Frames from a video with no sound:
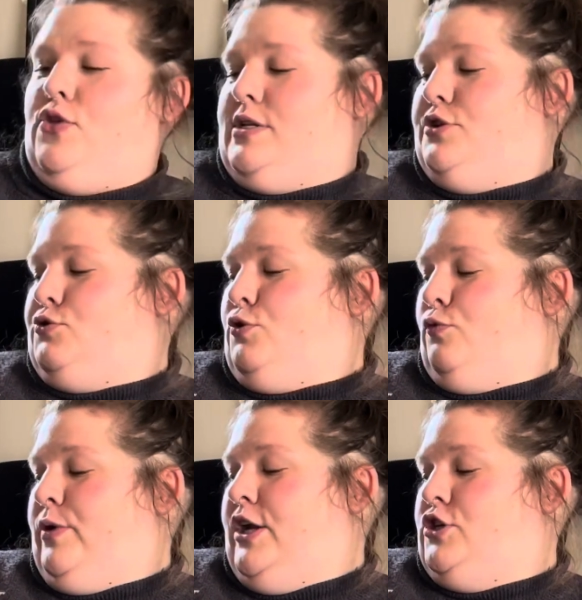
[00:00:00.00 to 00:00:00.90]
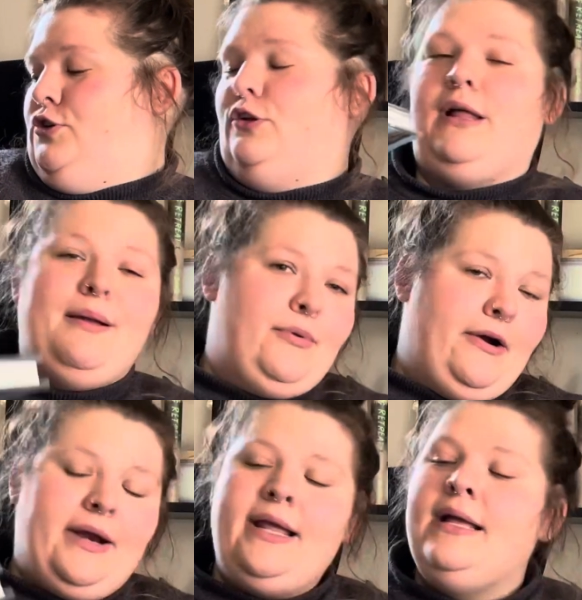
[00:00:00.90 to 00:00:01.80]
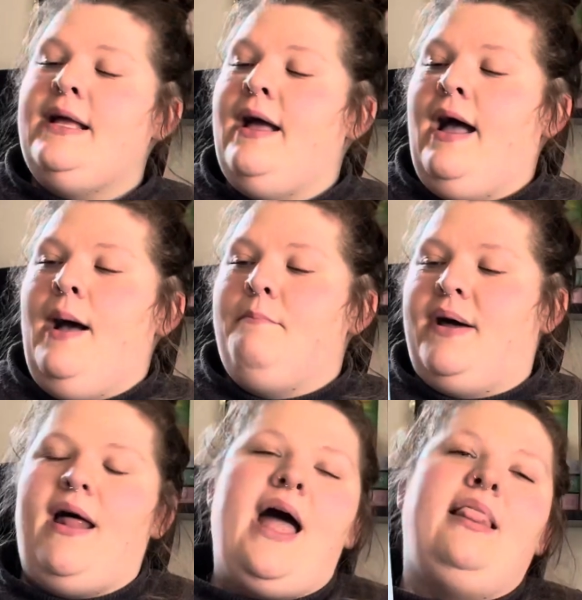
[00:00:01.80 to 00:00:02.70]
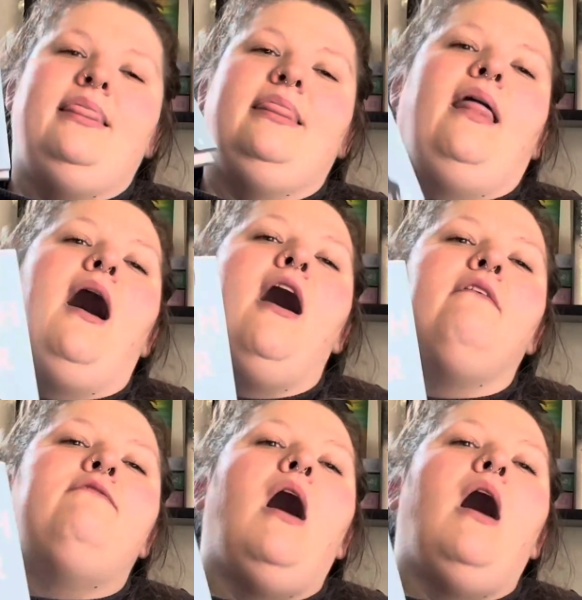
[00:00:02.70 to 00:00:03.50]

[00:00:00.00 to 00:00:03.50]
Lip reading: Central Regional Library, but I love